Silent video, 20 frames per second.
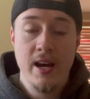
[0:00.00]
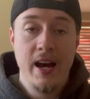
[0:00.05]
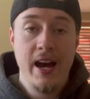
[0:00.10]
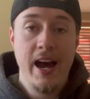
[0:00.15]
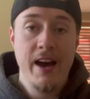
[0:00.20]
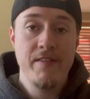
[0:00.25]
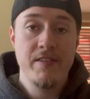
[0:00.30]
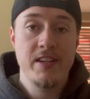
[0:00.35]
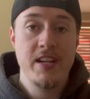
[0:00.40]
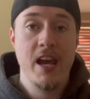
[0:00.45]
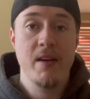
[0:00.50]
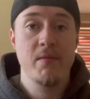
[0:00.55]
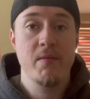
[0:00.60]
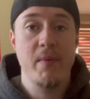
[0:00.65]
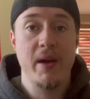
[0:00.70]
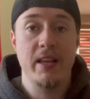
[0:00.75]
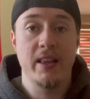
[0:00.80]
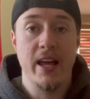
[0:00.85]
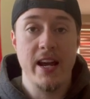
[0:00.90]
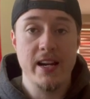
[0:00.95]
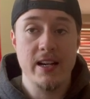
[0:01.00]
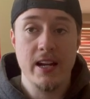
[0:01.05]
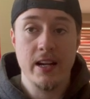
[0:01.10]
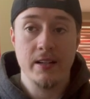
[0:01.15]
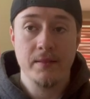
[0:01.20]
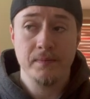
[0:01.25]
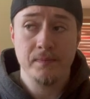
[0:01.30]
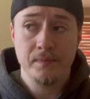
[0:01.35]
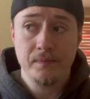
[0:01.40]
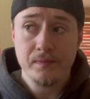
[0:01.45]
I have the Tampa Bay
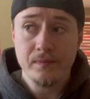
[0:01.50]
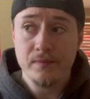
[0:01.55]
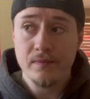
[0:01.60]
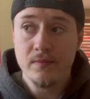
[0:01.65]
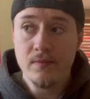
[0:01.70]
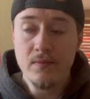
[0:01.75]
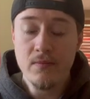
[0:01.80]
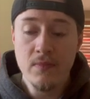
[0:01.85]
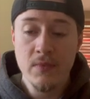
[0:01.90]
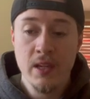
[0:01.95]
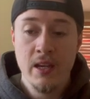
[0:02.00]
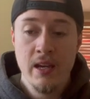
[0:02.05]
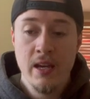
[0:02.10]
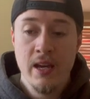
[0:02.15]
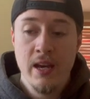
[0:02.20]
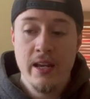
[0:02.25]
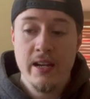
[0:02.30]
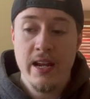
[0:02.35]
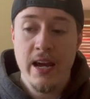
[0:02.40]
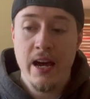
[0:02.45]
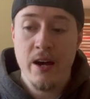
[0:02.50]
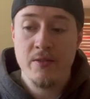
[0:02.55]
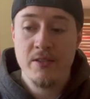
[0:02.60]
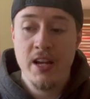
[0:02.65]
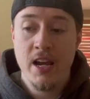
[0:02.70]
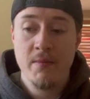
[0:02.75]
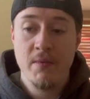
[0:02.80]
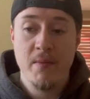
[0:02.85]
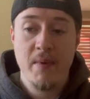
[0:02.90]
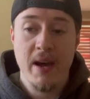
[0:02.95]
Lightning. Now,
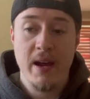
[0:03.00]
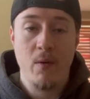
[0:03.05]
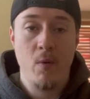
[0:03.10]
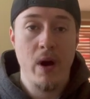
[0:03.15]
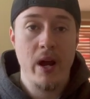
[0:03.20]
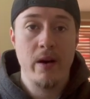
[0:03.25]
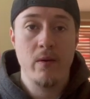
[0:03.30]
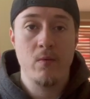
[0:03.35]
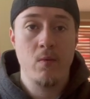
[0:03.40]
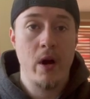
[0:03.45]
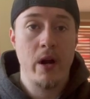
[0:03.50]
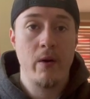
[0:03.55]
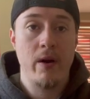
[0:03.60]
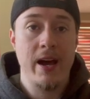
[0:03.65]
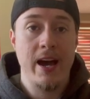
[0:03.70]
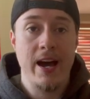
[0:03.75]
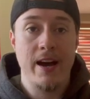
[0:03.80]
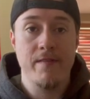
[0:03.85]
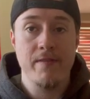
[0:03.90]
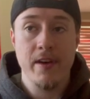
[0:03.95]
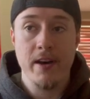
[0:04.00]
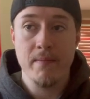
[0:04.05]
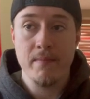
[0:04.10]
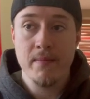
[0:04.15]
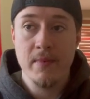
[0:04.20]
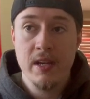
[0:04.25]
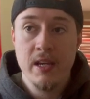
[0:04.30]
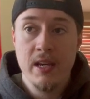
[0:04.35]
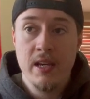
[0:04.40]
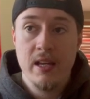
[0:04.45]
Tampa Bay, why do I have them?
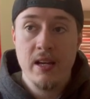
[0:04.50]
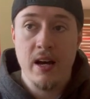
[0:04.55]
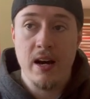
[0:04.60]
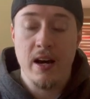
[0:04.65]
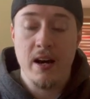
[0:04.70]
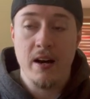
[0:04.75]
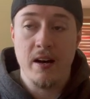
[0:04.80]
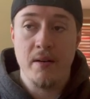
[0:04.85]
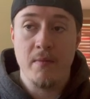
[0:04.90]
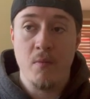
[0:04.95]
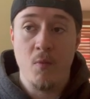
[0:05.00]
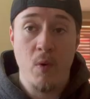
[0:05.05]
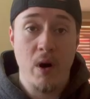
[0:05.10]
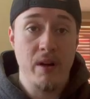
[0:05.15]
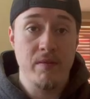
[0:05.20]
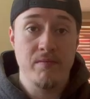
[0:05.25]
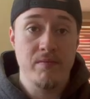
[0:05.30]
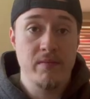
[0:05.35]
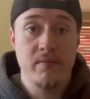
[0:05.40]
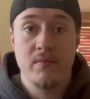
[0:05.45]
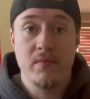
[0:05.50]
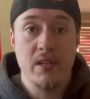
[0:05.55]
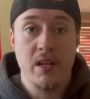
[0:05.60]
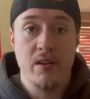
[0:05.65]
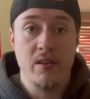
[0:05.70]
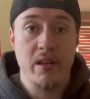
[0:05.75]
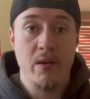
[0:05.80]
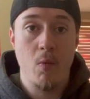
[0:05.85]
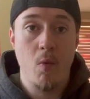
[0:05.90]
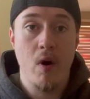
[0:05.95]
Well,
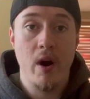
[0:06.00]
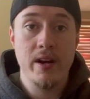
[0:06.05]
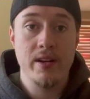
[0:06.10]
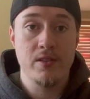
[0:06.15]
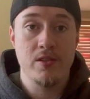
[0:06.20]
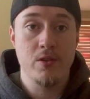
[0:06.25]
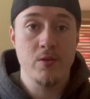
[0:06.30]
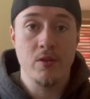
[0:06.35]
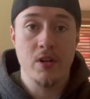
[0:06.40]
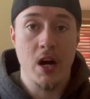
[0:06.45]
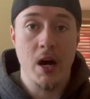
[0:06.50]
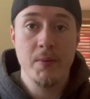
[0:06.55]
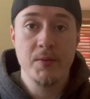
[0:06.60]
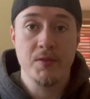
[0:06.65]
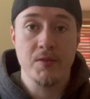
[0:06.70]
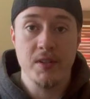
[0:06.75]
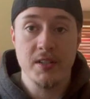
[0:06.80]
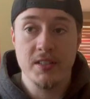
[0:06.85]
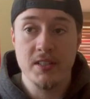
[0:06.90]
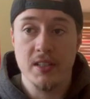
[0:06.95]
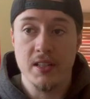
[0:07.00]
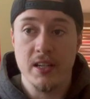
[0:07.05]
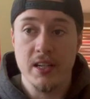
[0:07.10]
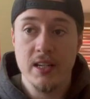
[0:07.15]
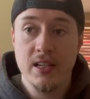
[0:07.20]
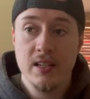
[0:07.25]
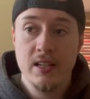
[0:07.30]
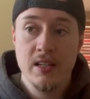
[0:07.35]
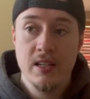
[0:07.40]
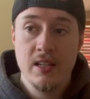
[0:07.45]
they won two cups
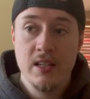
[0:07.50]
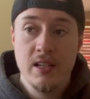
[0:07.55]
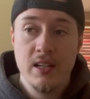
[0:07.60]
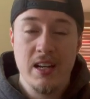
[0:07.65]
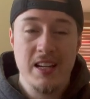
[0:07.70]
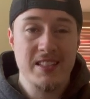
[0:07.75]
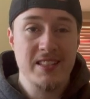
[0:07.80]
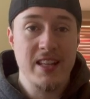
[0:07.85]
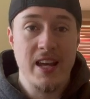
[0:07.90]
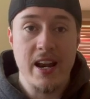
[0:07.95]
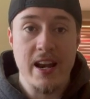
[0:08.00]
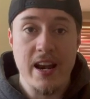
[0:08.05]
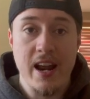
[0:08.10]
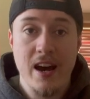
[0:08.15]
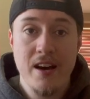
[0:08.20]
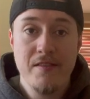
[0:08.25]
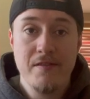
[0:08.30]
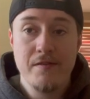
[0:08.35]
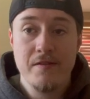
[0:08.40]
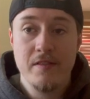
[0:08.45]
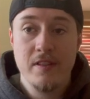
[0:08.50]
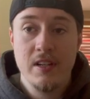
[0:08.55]
recently. Isn't that enough?